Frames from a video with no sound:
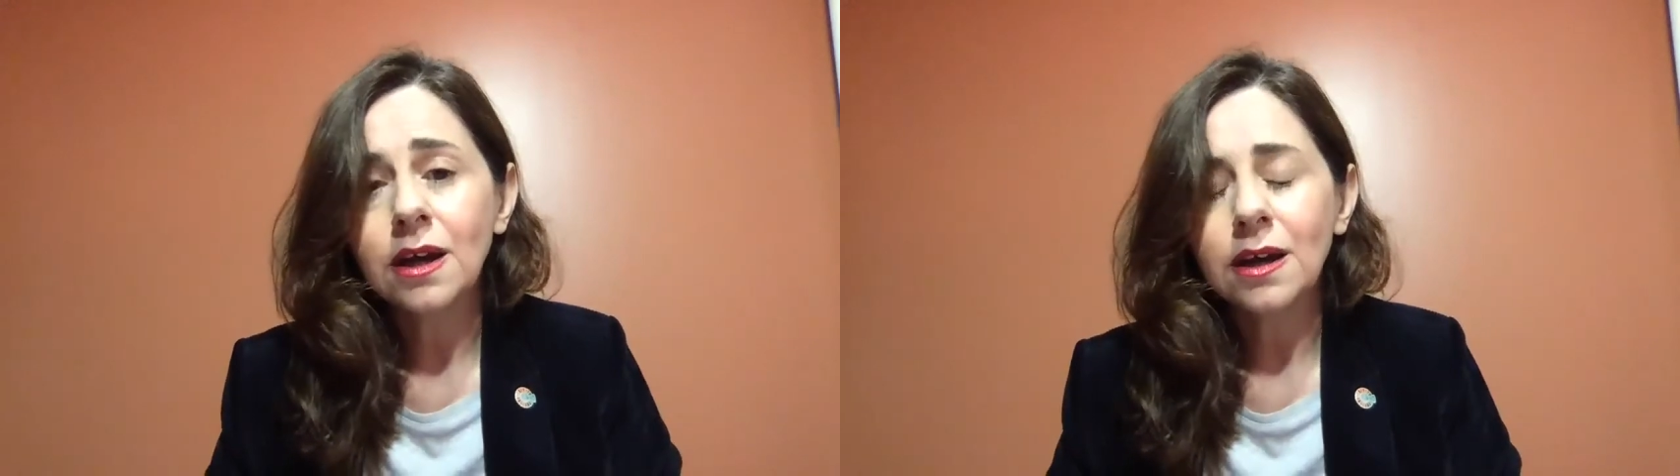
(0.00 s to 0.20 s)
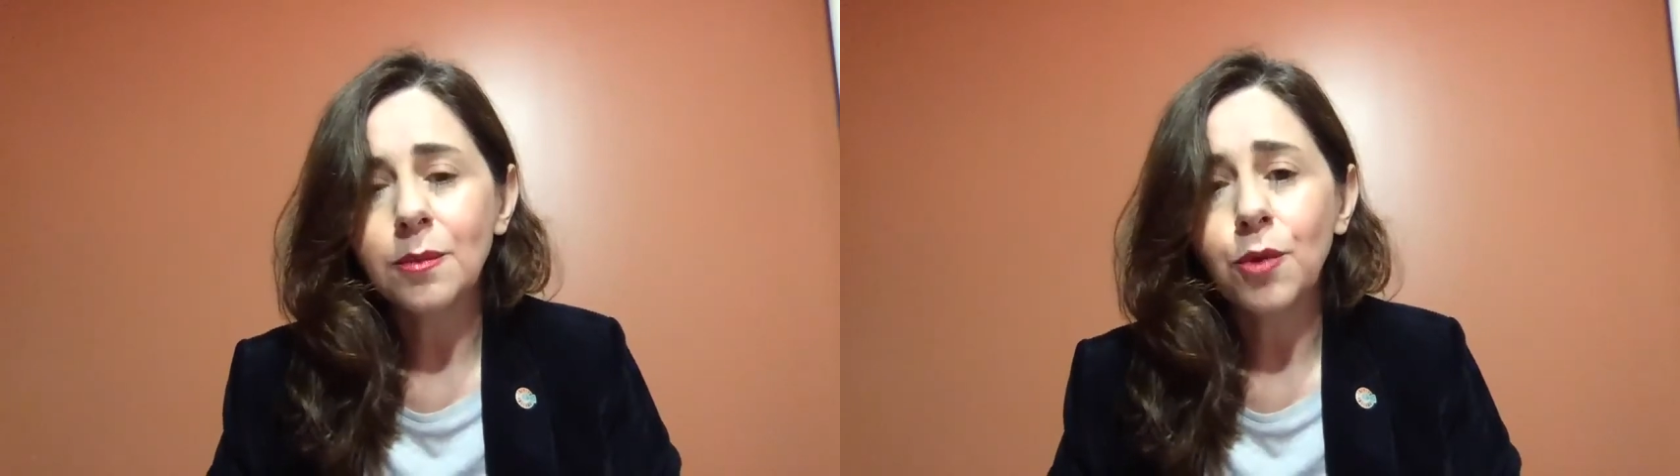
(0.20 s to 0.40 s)

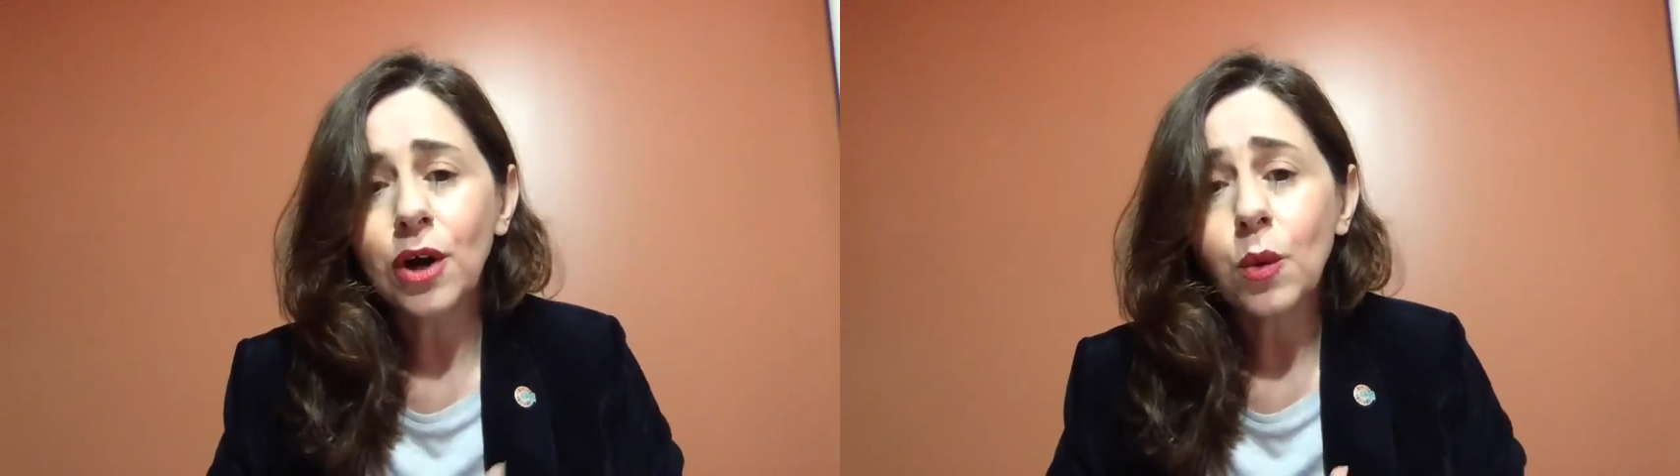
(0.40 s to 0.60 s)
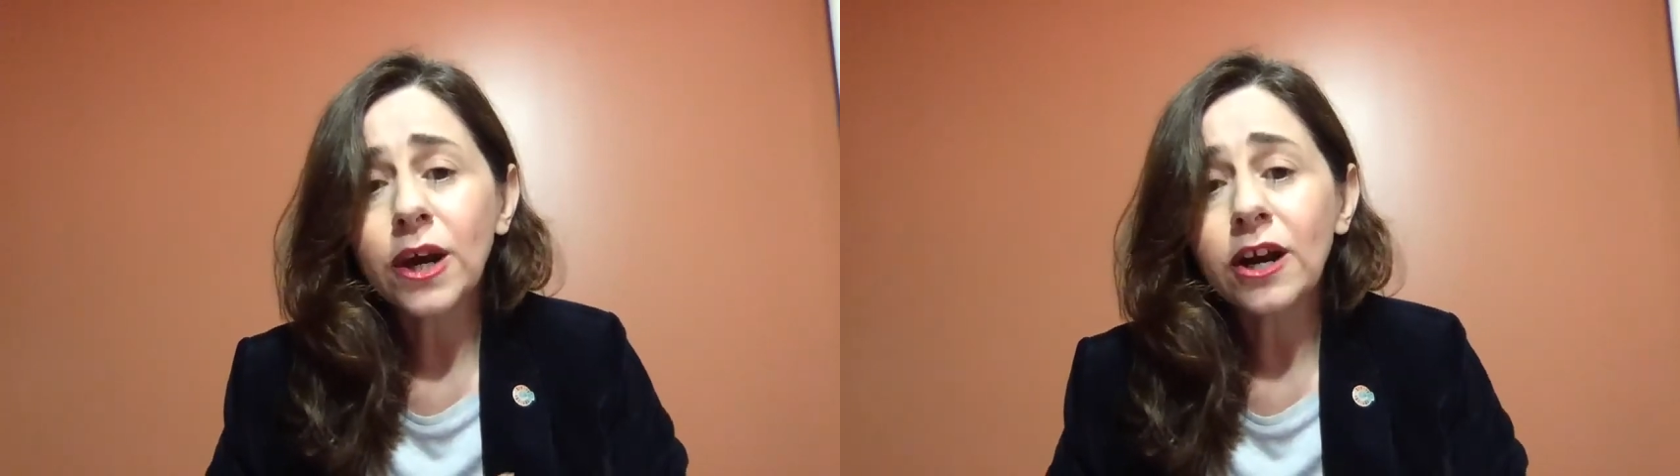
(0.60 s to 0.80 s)
uh, more
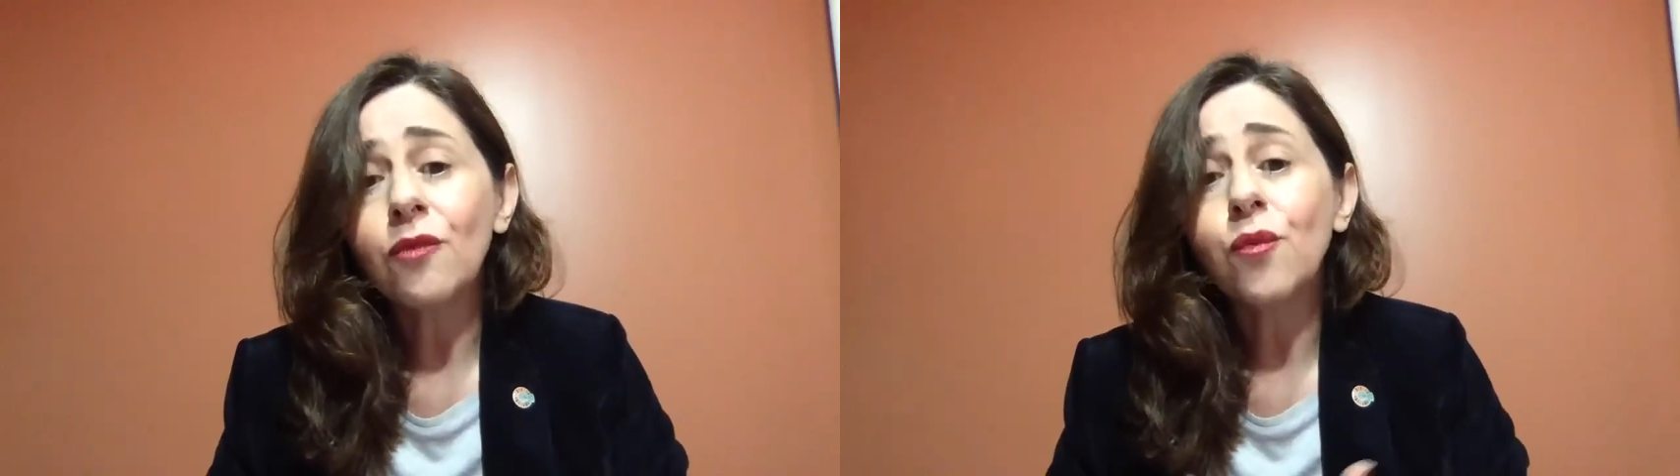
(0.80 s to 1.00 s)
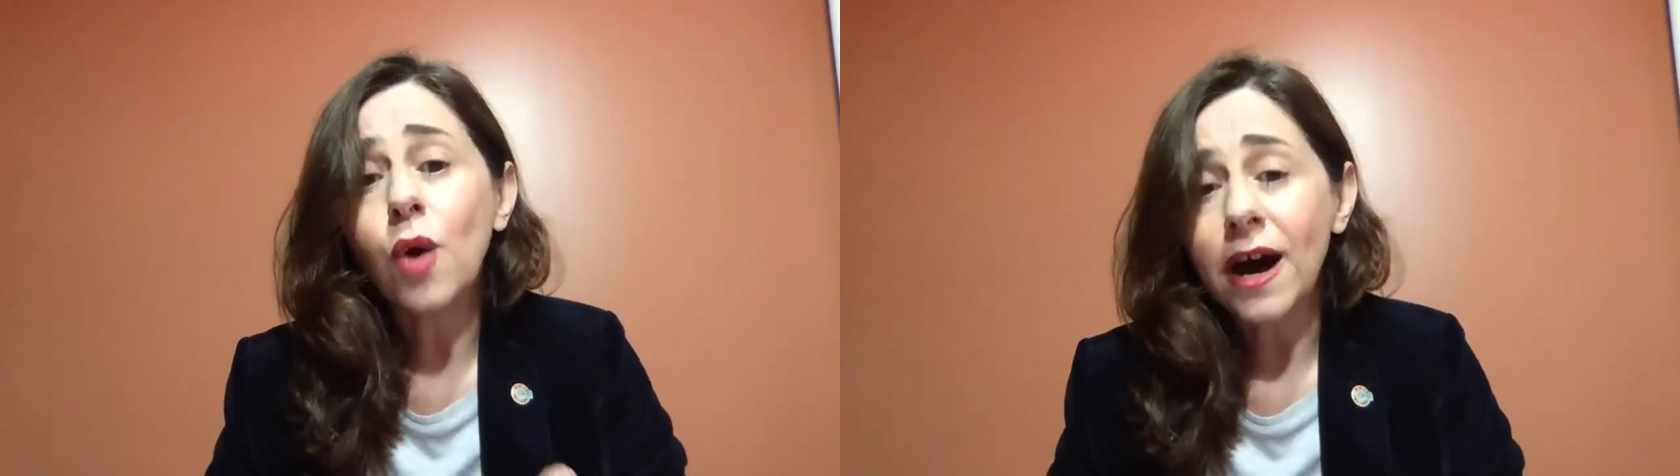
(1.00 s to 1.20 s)
aware
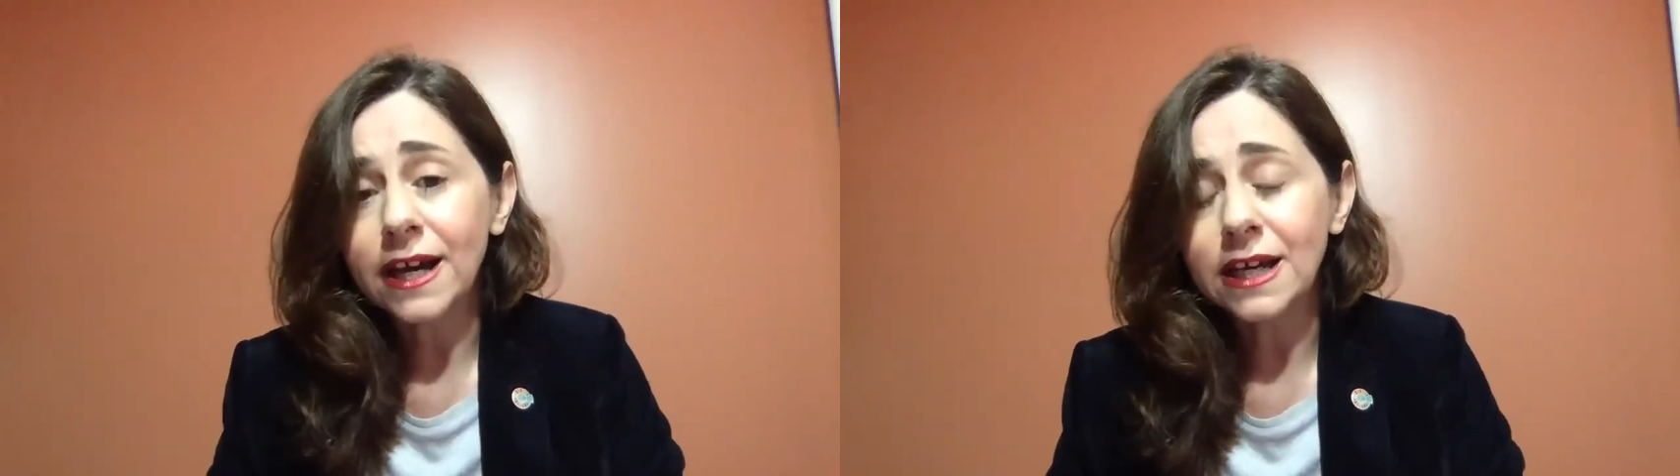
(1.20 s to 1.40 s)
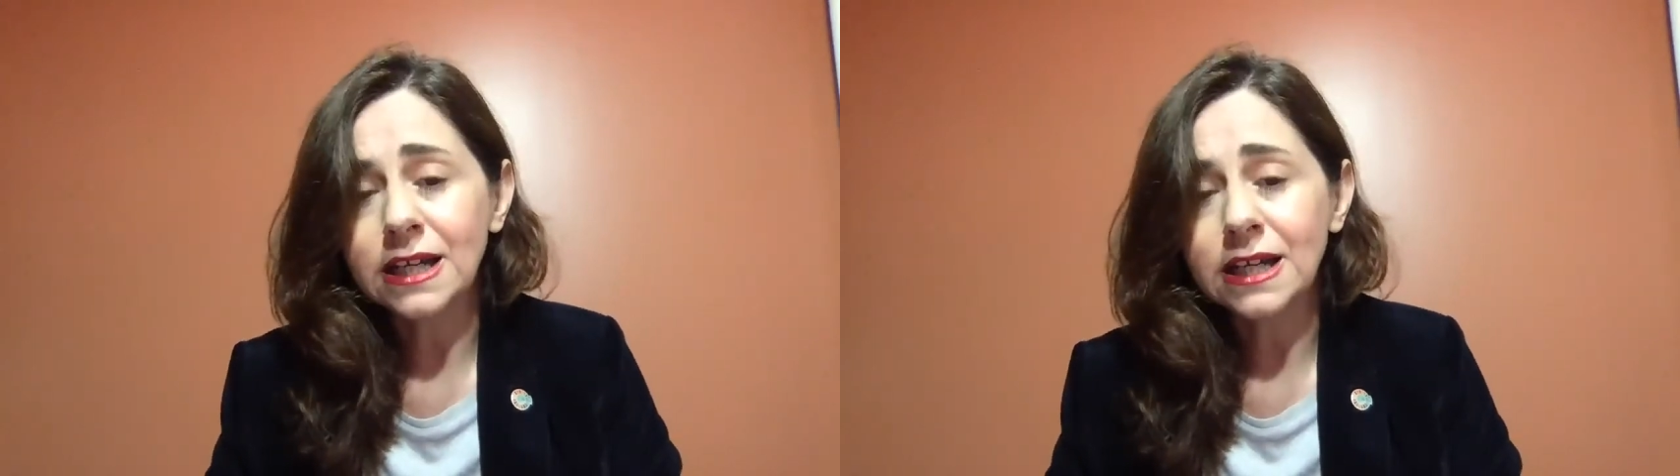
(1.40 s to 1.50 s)
of why